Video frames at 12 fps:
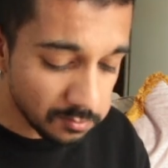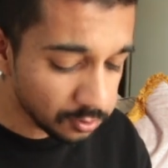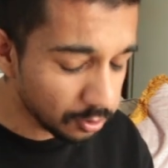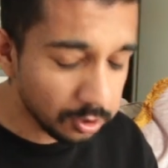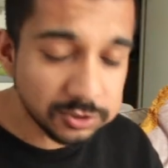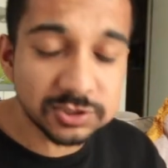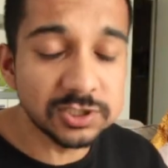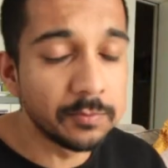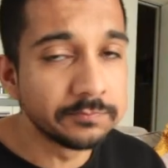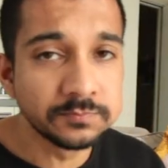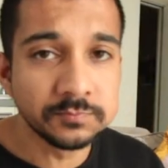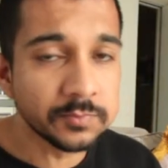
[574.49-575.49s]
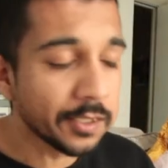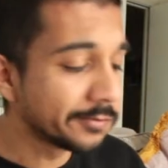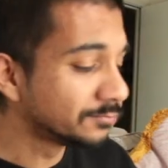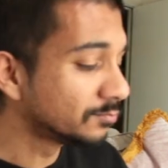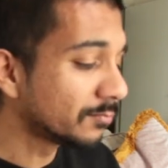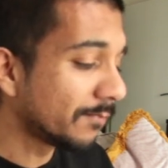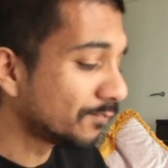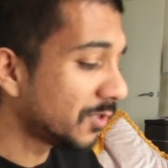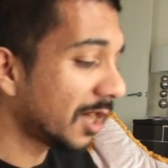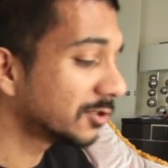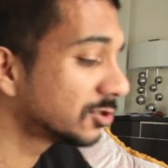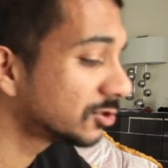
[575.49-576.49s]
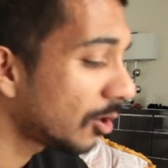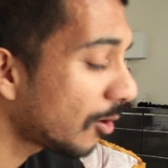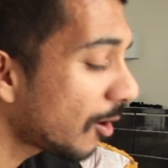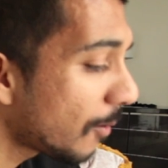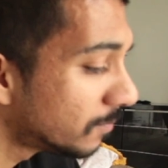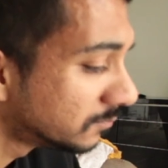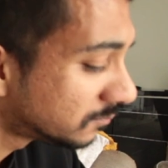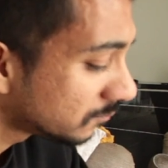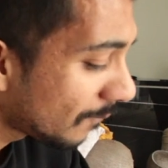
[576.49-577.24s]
Honestly, that is so good.